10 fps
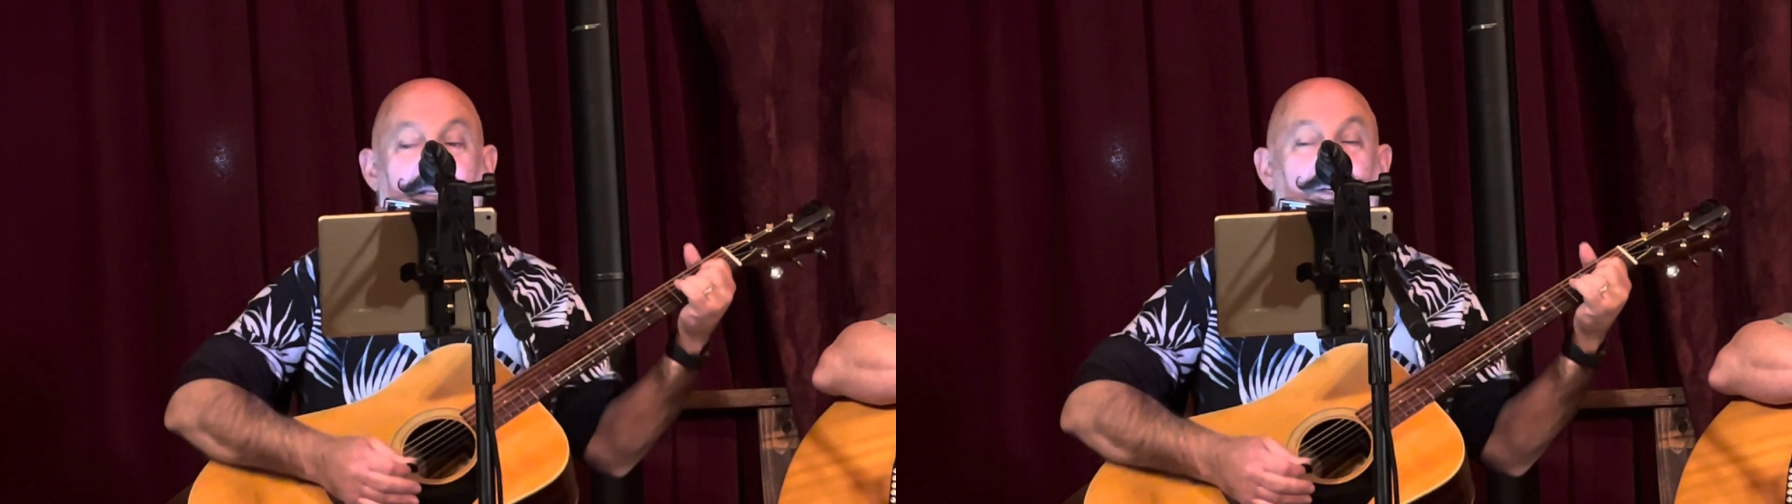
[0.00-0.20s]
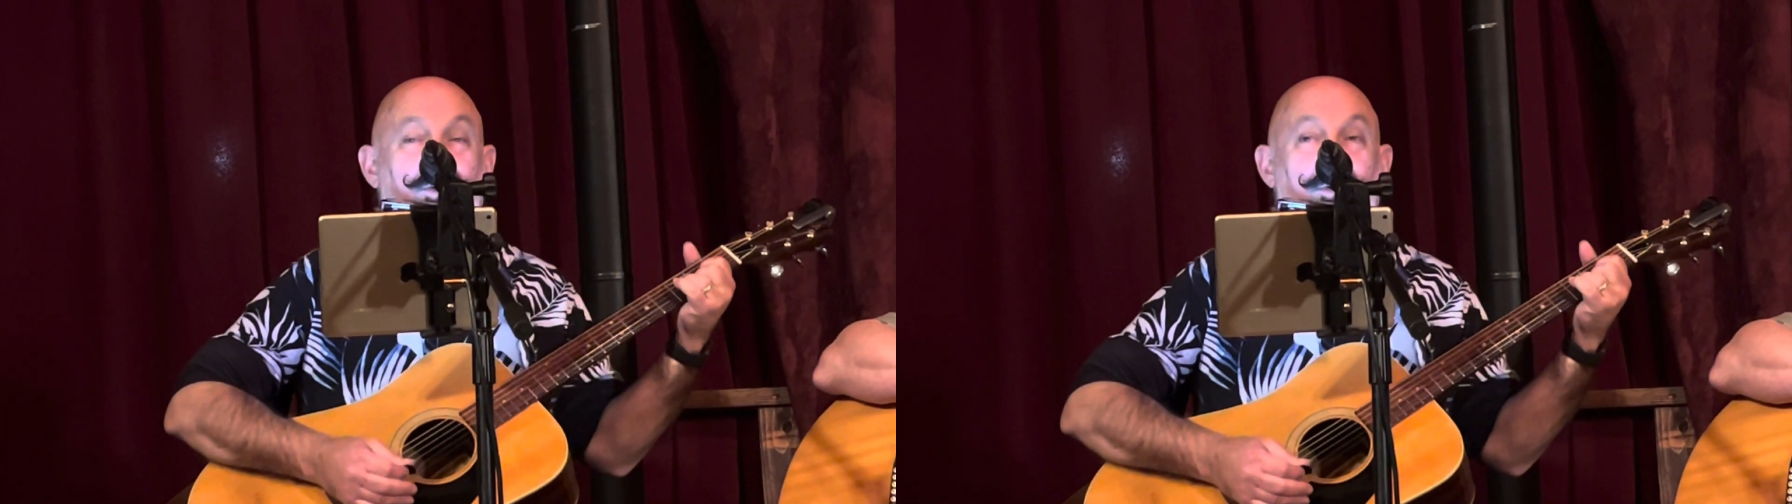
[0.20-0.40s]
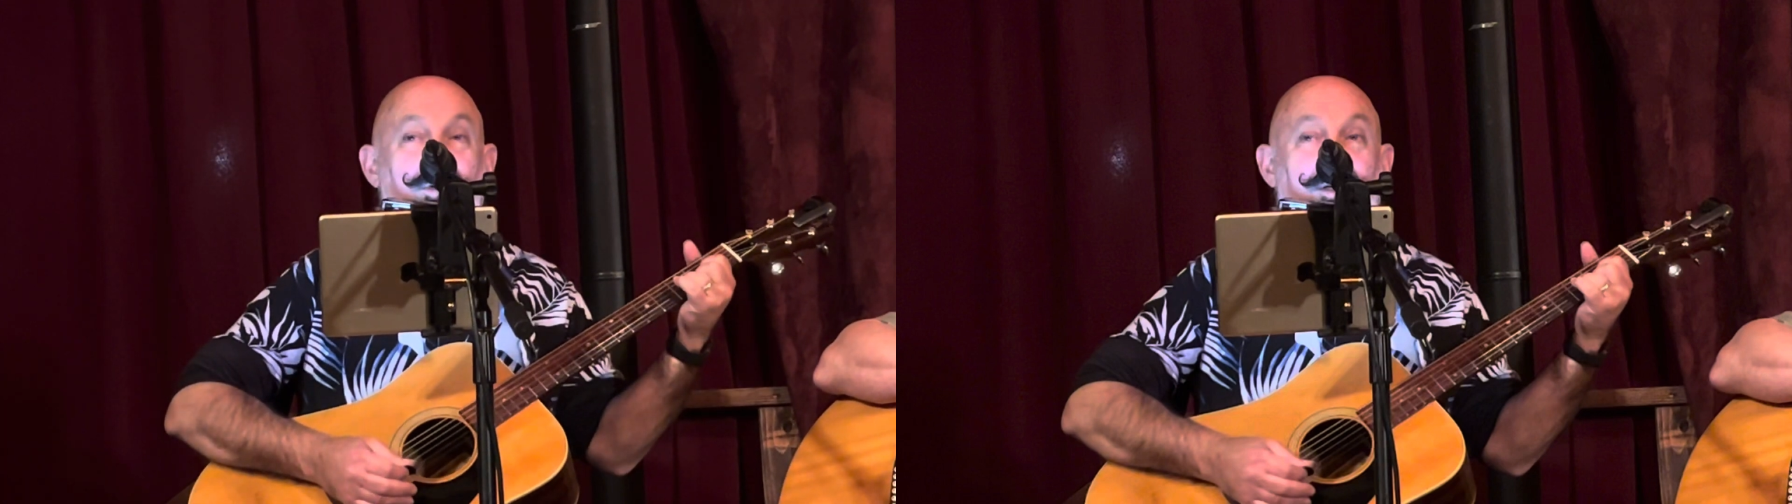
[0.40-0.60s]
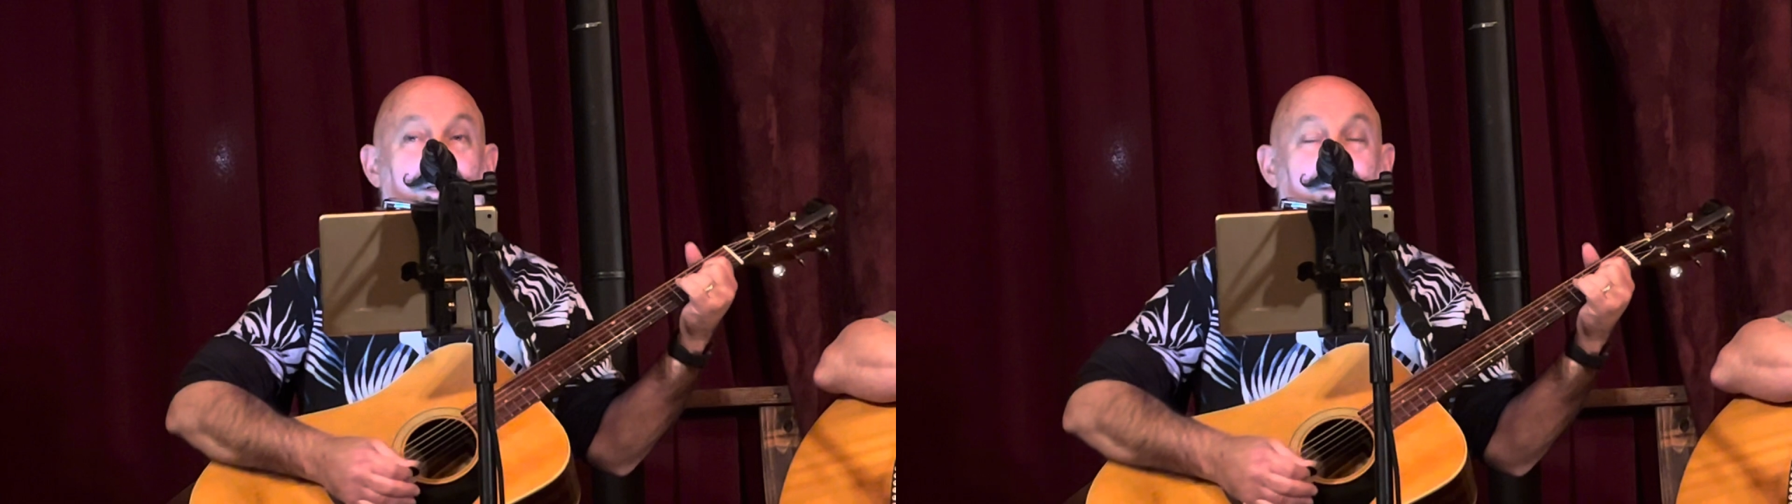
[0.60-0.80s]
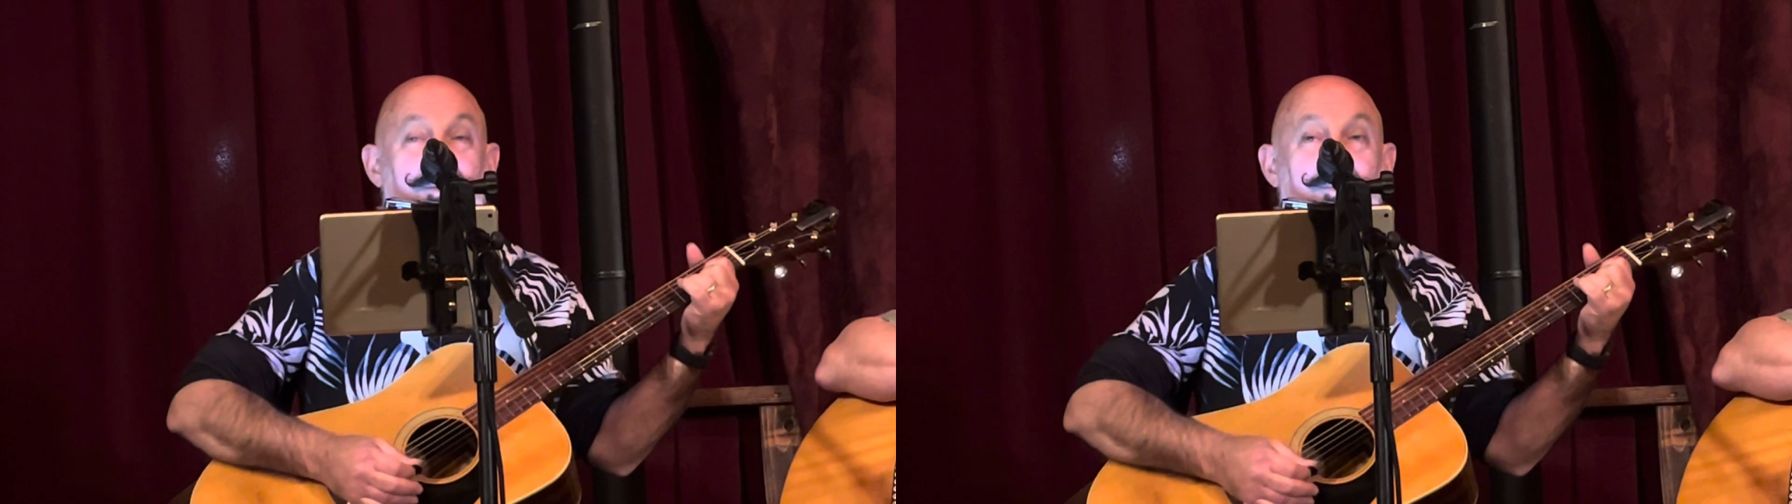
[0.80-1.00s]
door
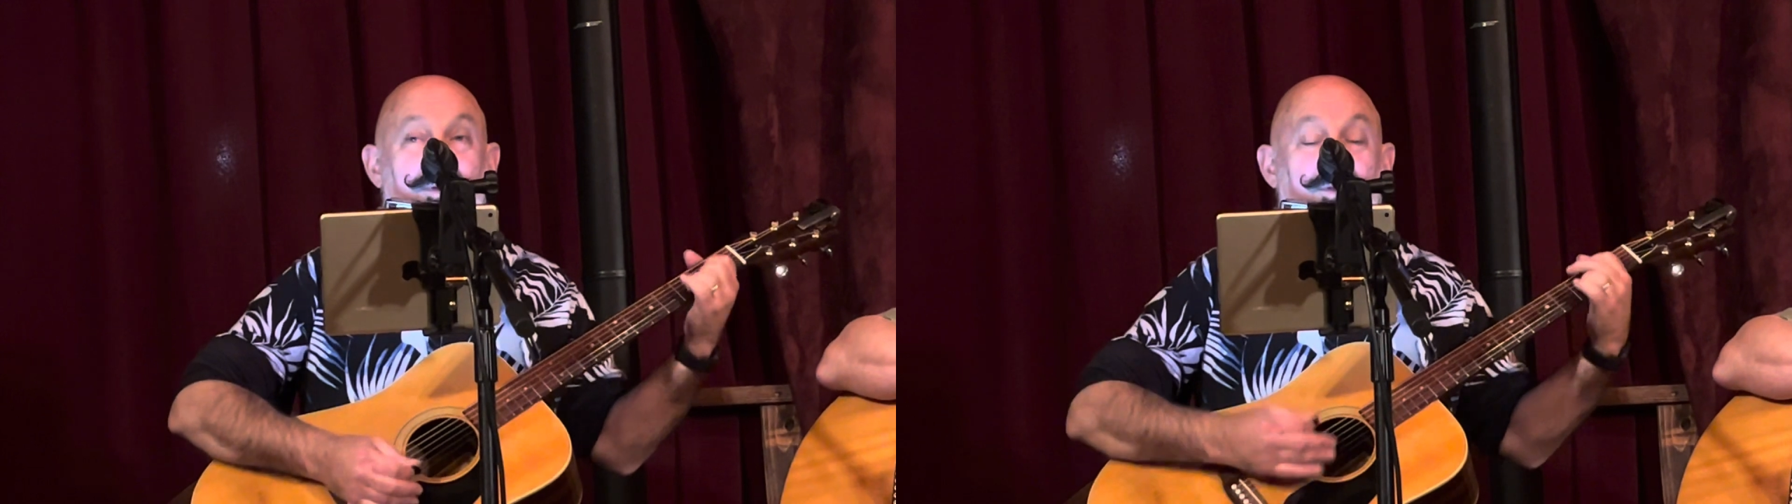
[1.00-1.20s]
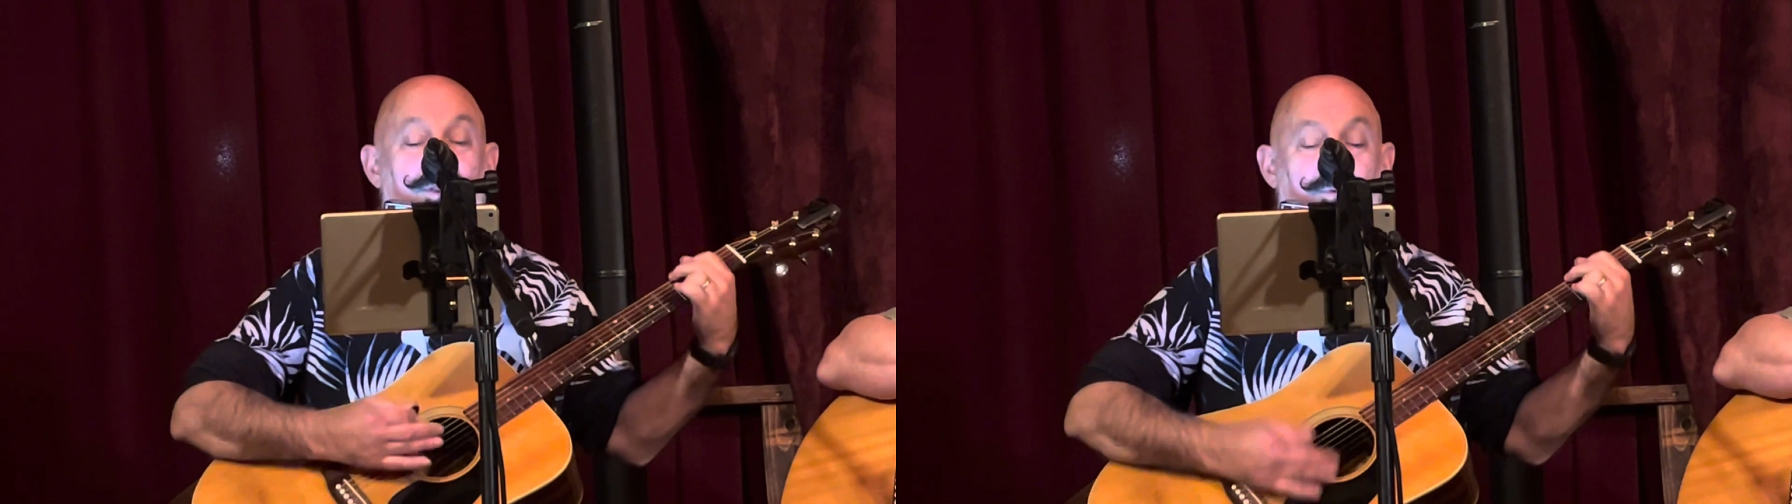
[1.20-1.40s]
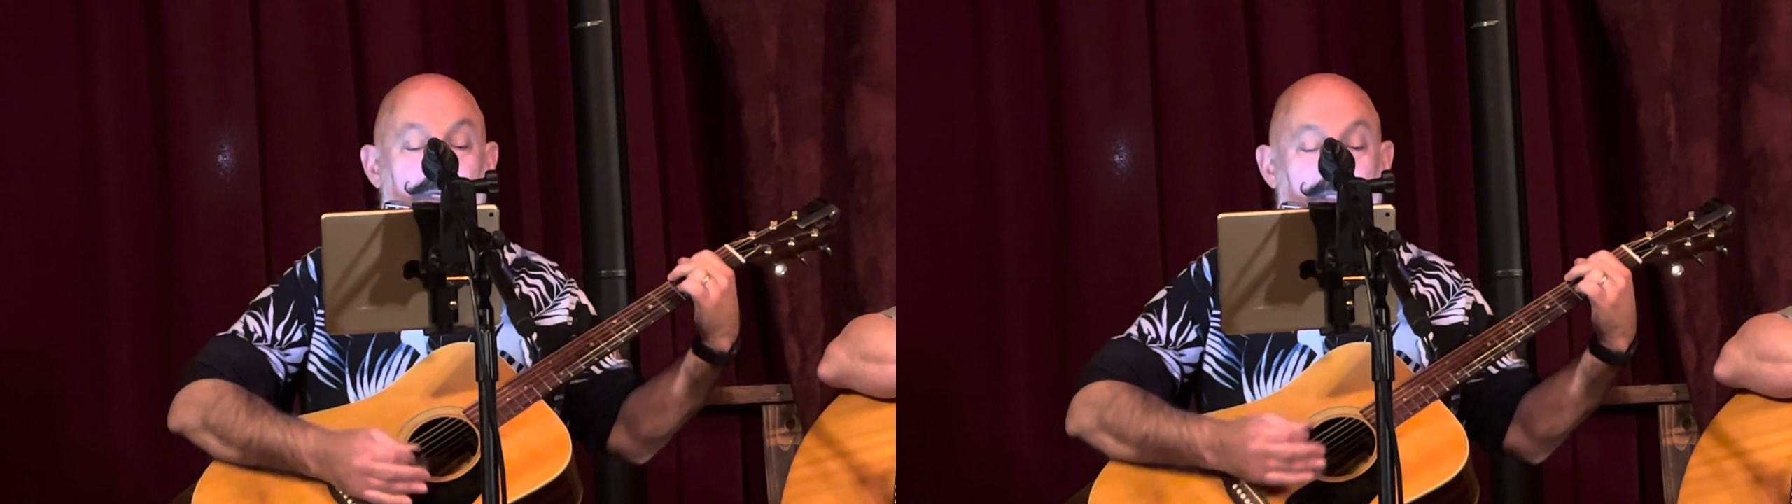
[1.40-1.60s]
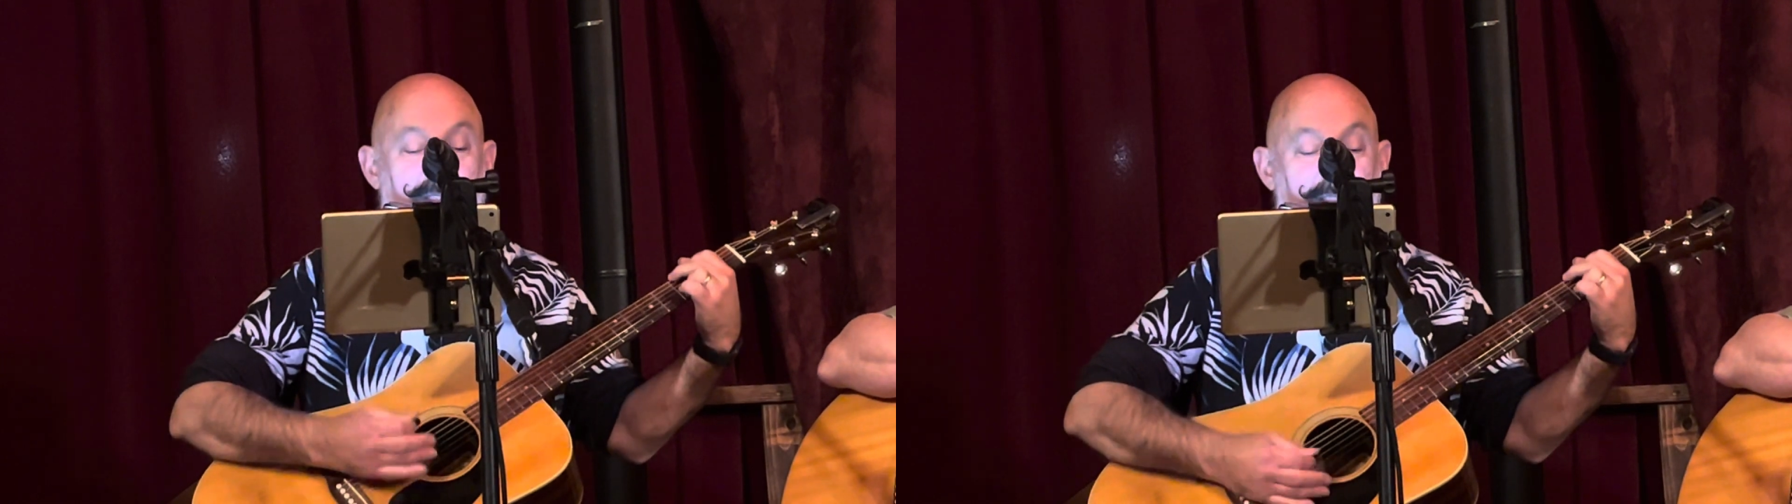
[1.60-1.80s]
number three.